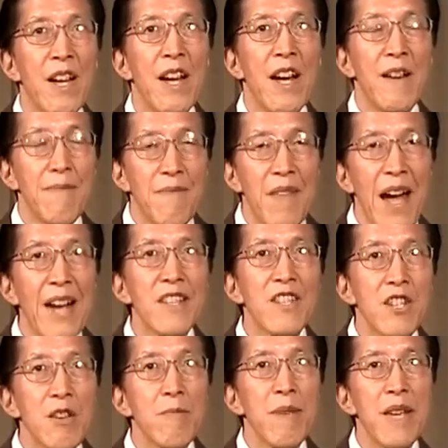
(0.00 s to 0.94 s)
And that,
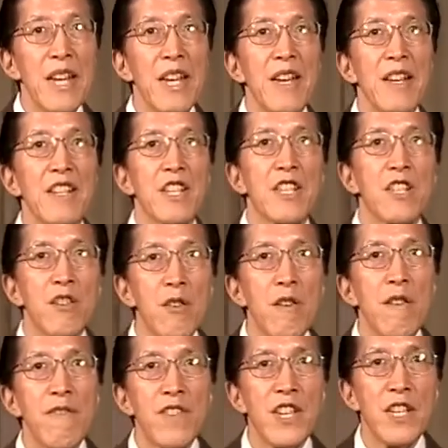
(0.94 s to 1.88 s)
to me,
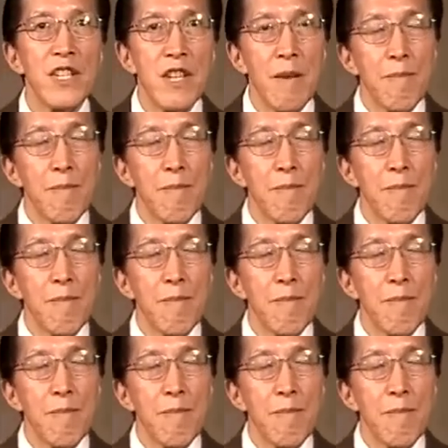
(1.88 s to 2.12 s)
serves as a